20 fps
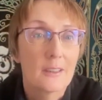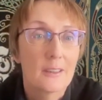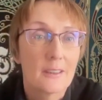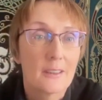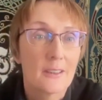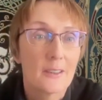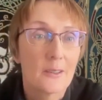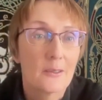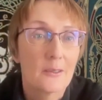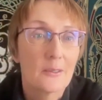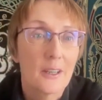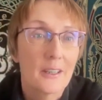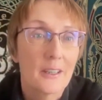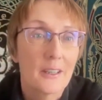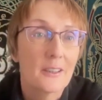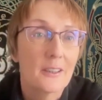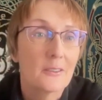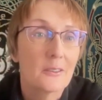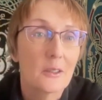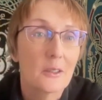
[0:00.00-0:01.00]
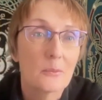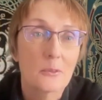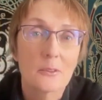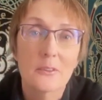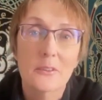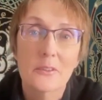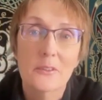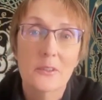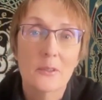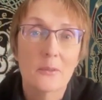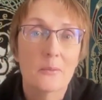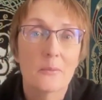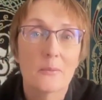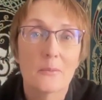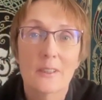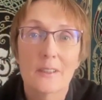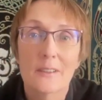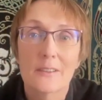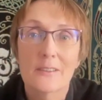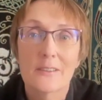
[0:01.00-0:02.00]
You know, I think liberalism
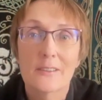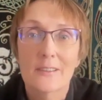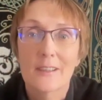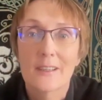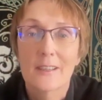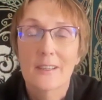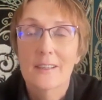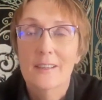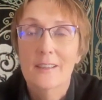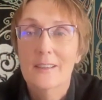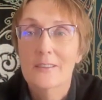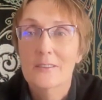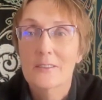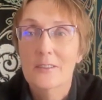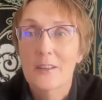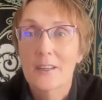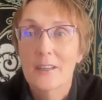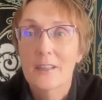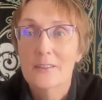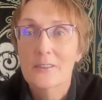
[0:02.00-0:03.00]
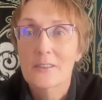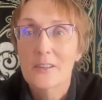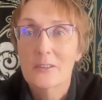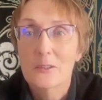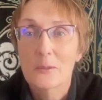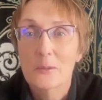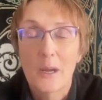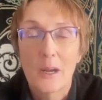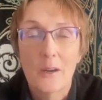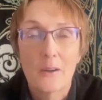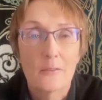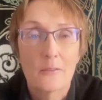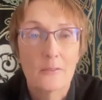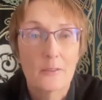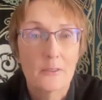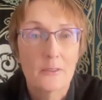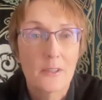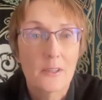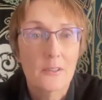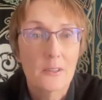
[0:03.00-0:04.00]
is is like such a
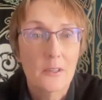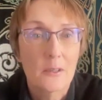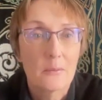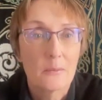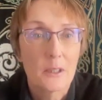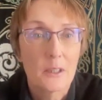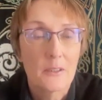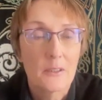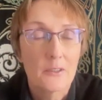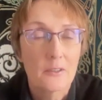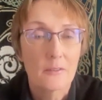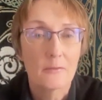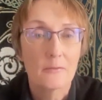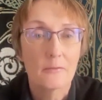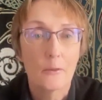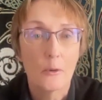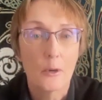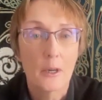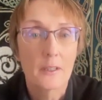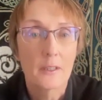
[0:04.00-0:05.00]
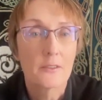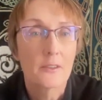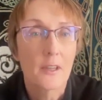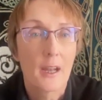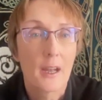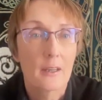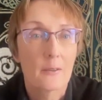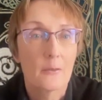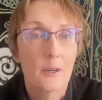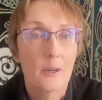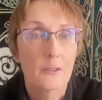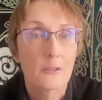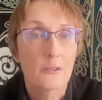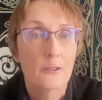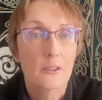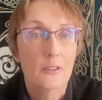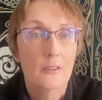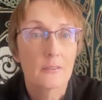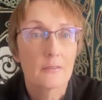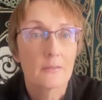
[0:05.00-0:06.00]
powerful system because it avoids that
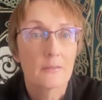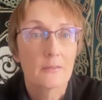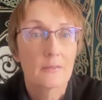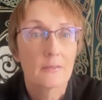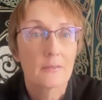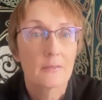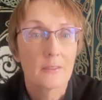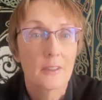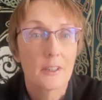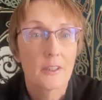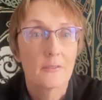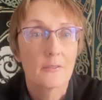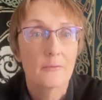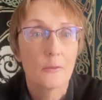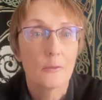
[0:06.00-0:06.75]
question. It yeah.